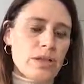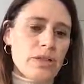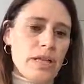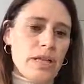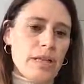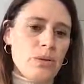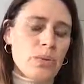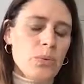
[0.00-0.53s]

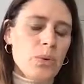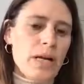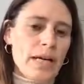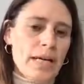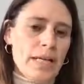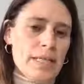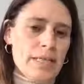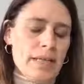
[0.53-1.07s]
than 2
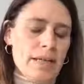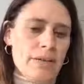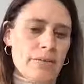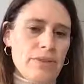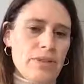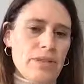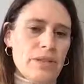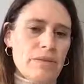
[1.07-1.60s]
lines
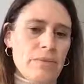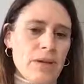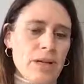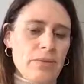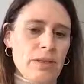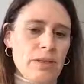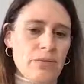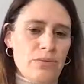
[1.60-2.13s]
after
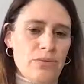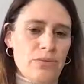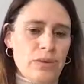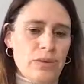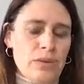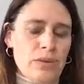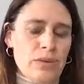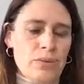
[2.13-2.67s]
24
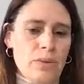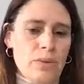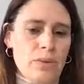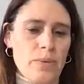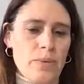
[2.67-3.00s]
to